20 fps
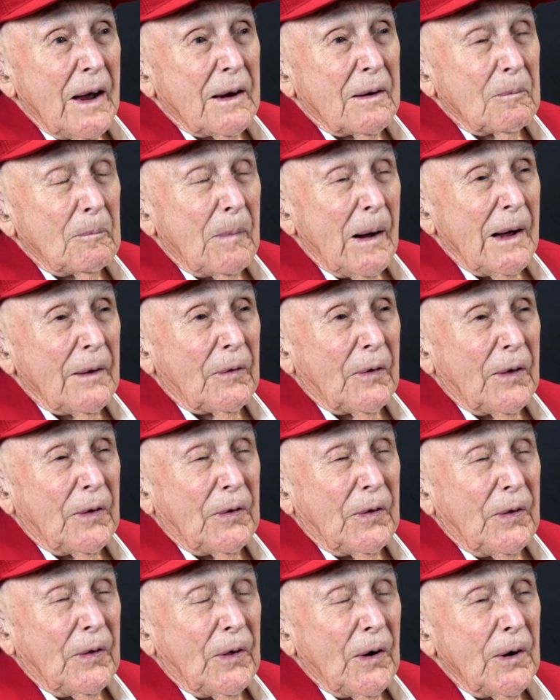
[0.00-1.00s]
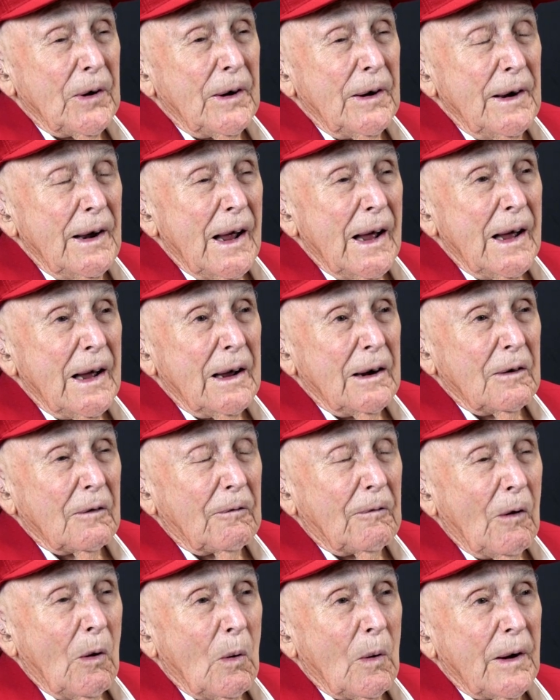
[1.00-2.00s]
about 39 or
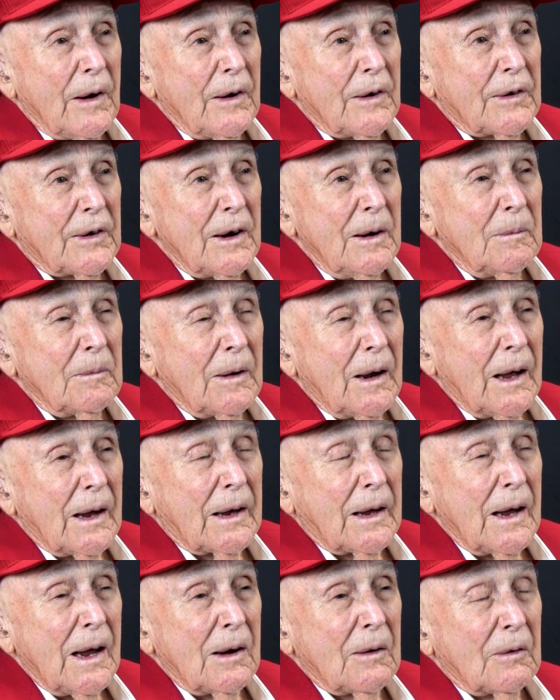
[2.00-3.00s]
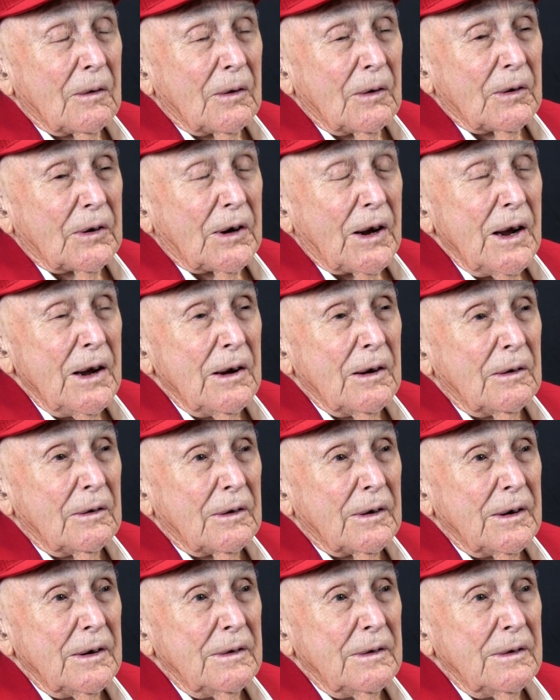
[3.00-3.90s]
40 or something like that was killed,